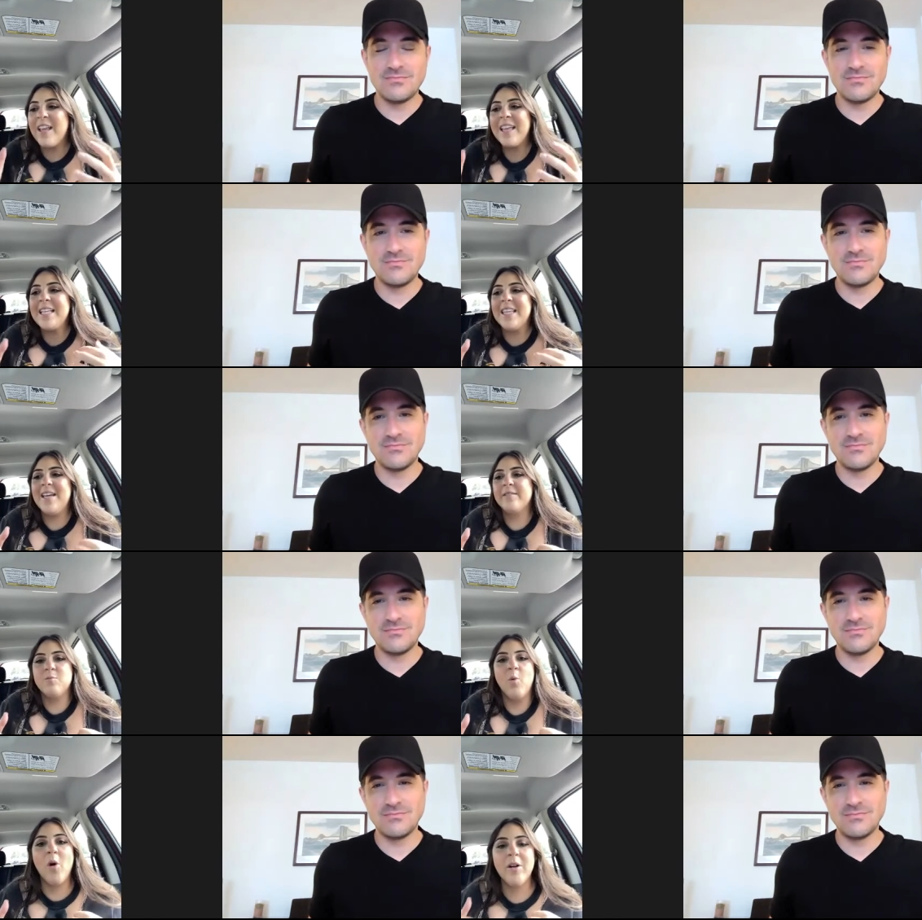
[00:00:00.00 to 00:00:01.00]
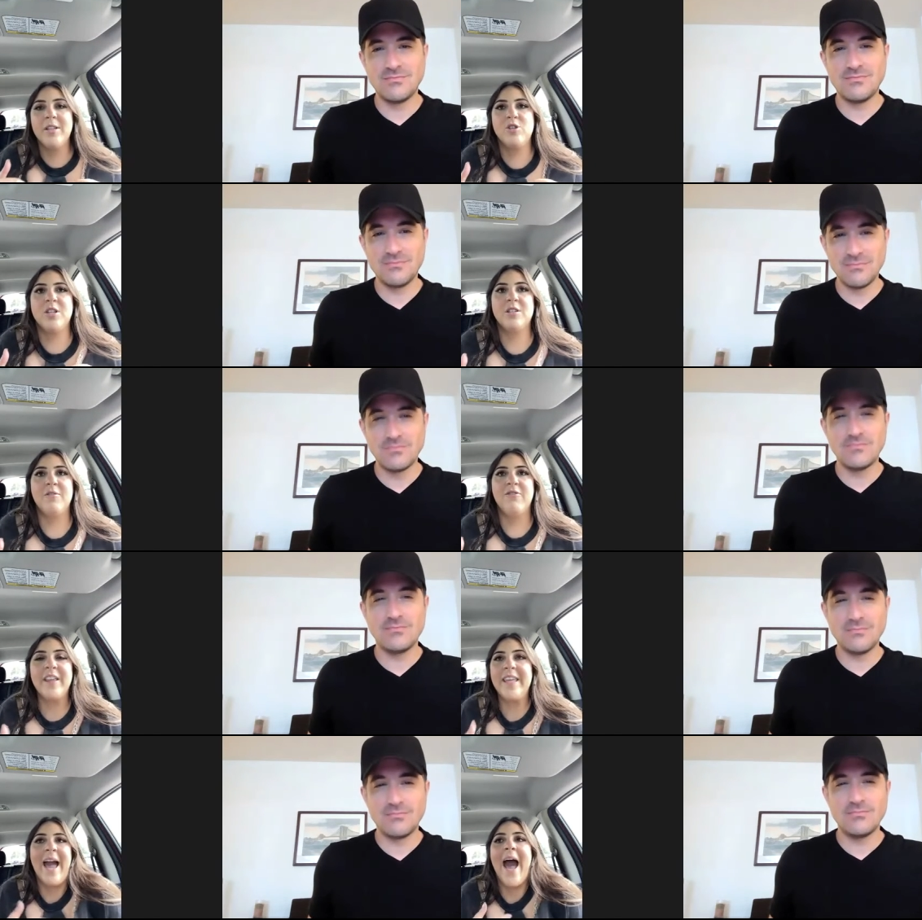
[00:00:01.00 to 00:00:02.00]
Speaker 1: feeling things more than just
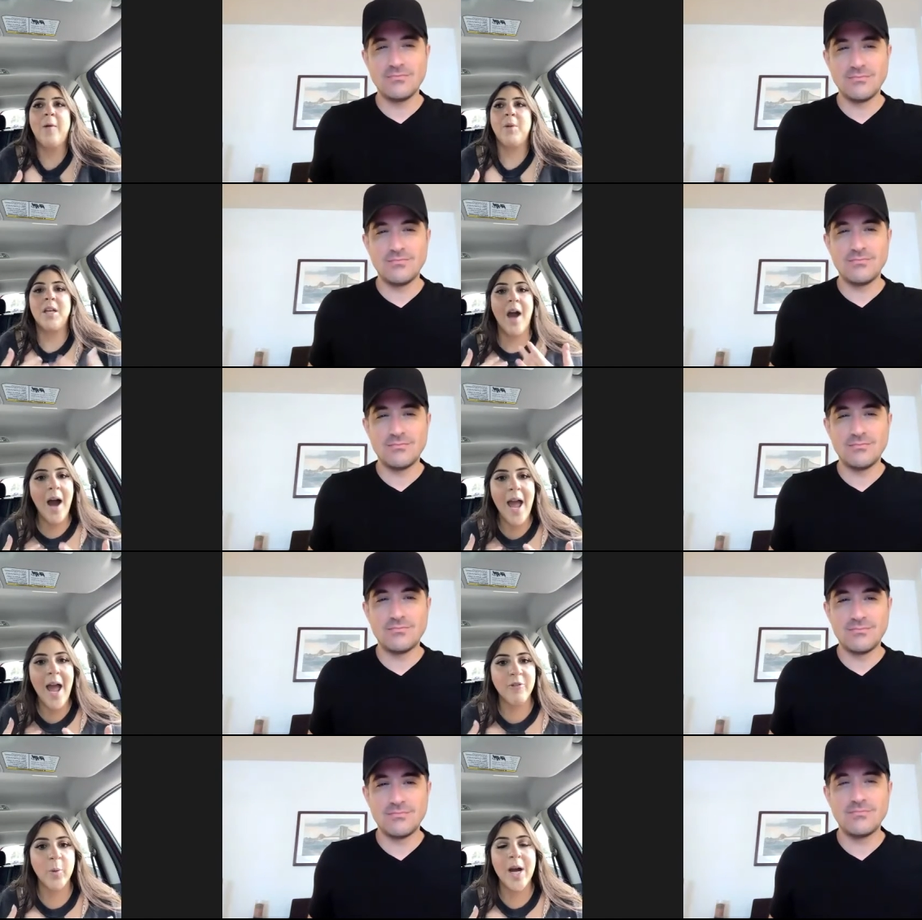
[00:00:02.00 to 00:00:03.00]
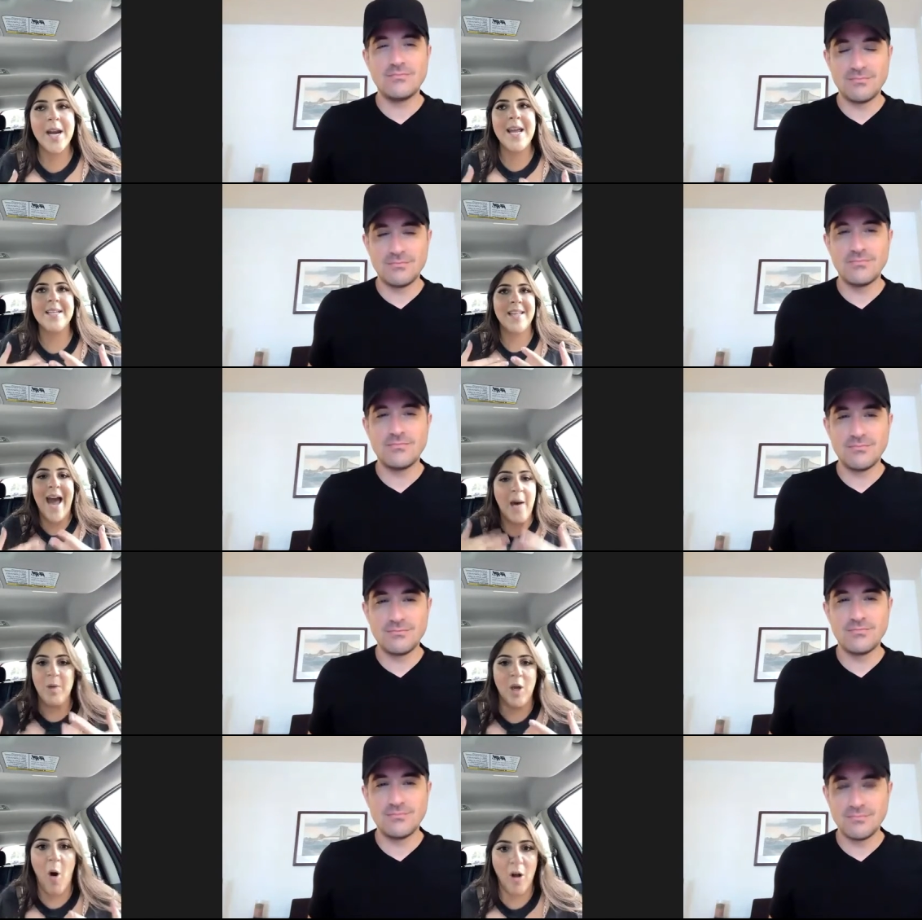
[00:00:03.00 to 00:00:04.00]
feeling happy not everyone is
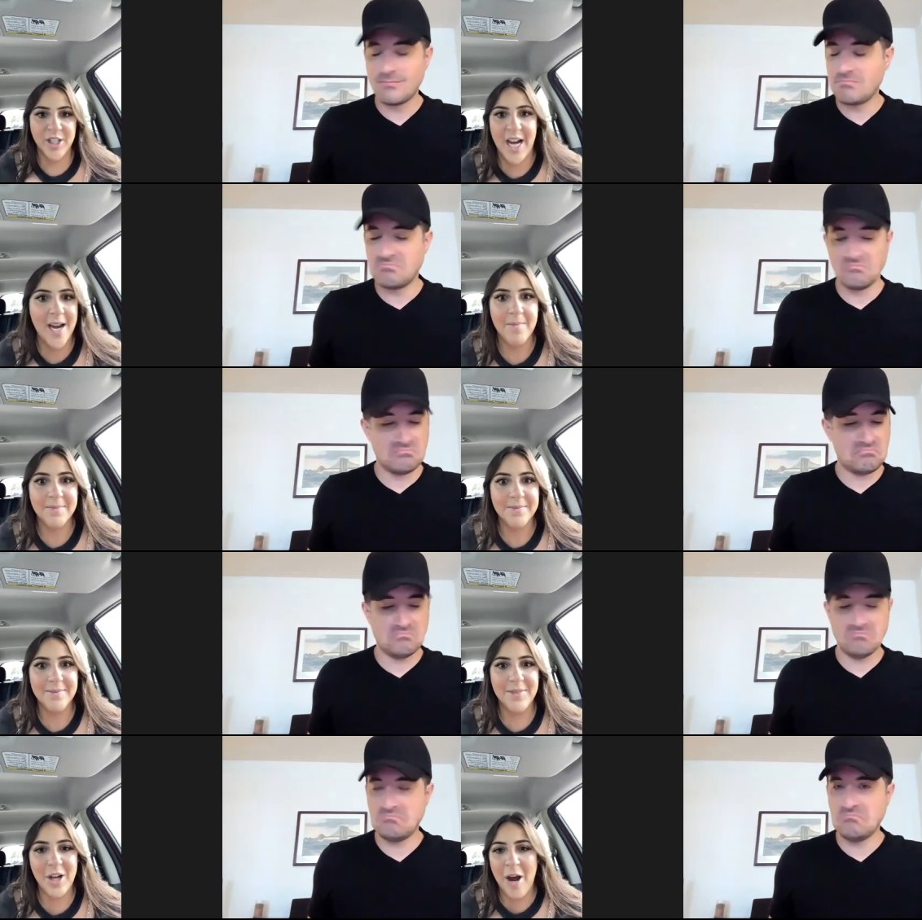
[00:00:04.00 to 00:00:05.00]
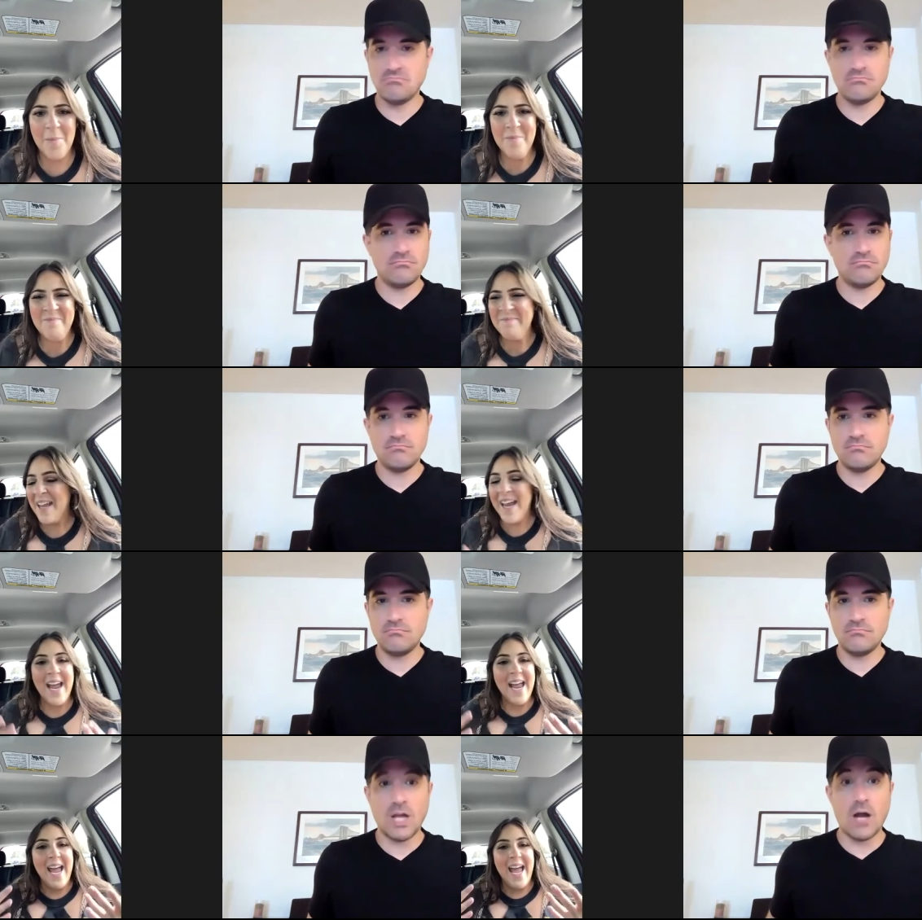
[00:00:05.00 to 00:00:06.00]
happy all the time you know
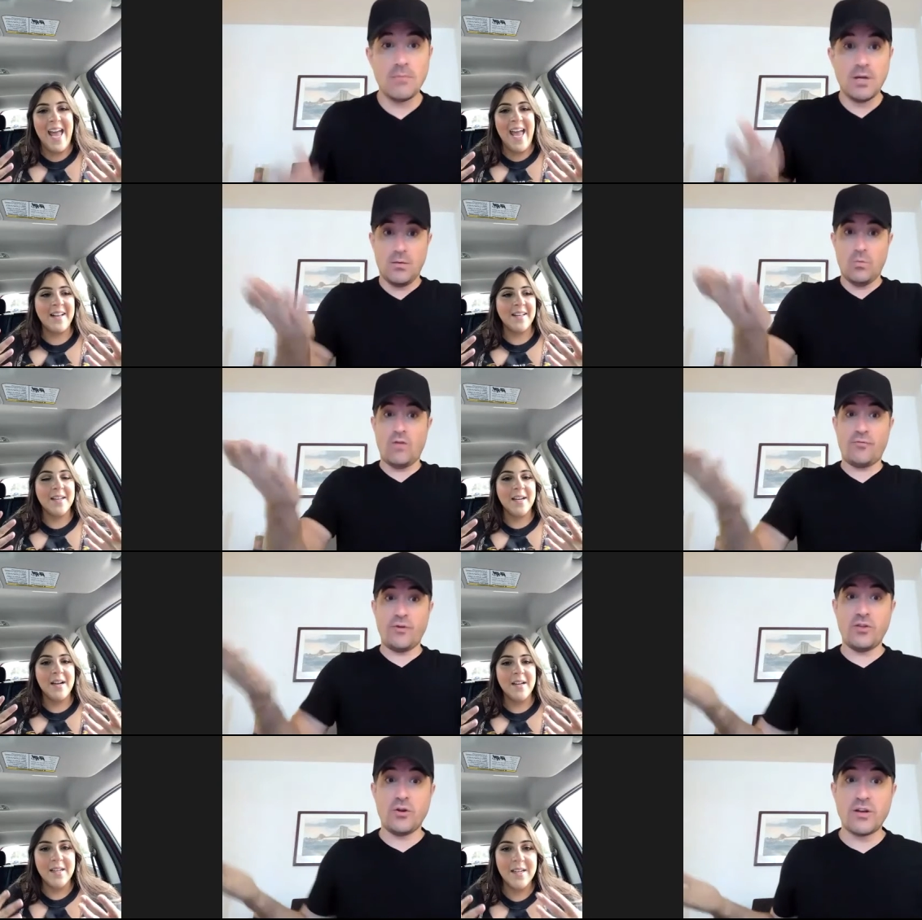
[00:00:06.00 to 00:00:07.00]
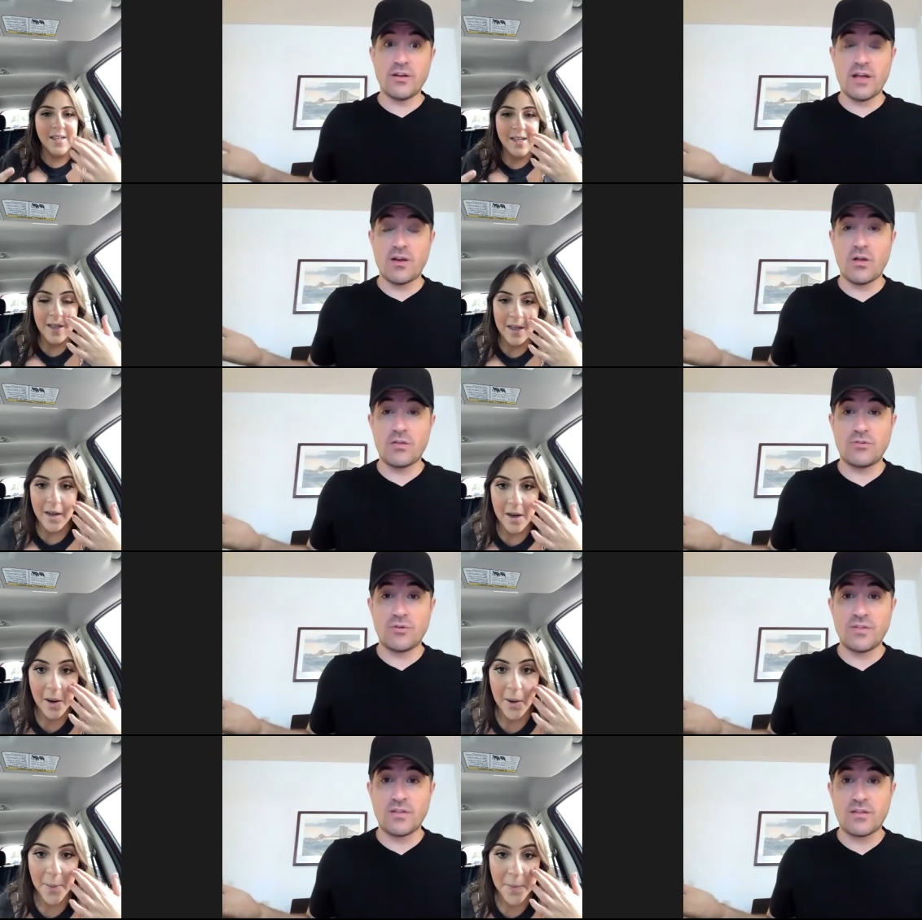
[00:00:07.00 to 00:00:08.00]
Speaker 2: um and, well, if we learned it at all
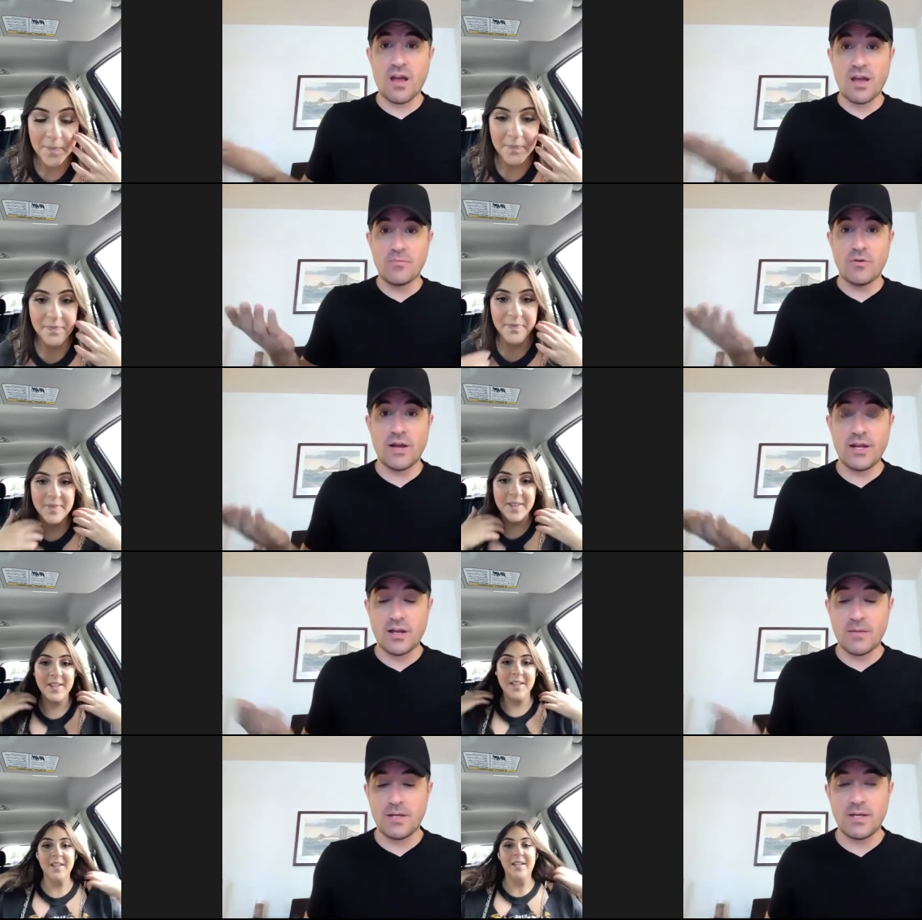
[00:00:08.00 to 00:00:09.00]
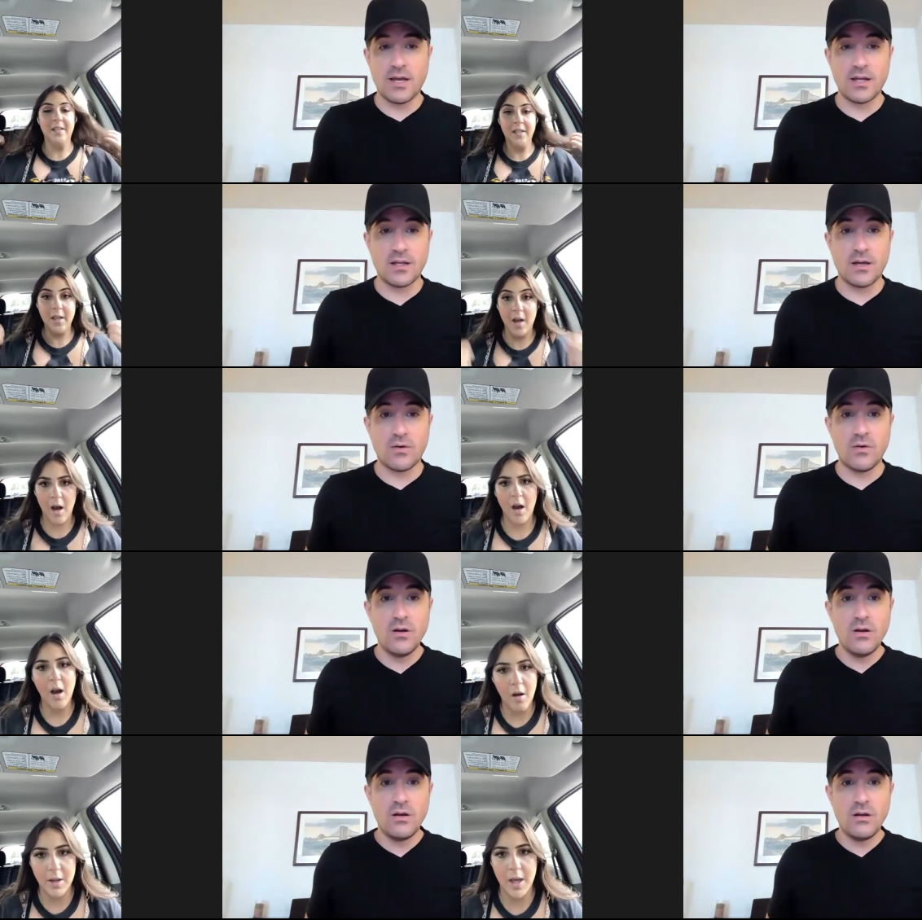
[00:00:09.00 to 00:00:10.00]
during this time right i mean hello
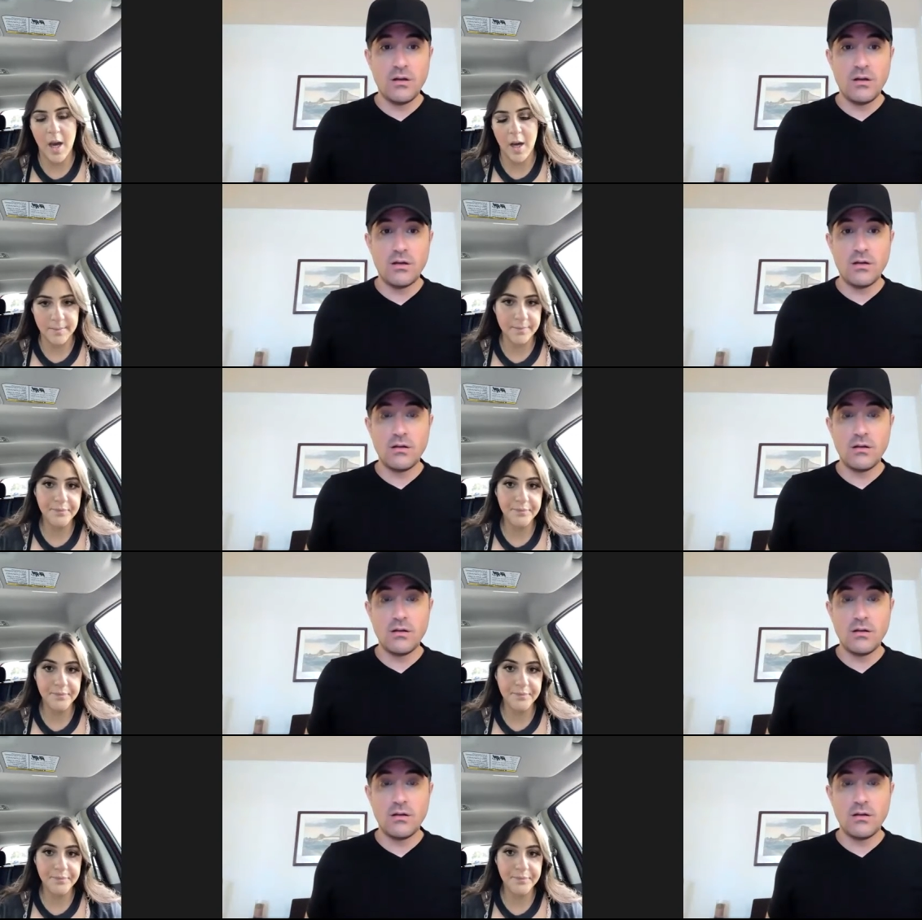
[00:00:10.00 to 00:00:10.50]
Speaker 1: oh yeah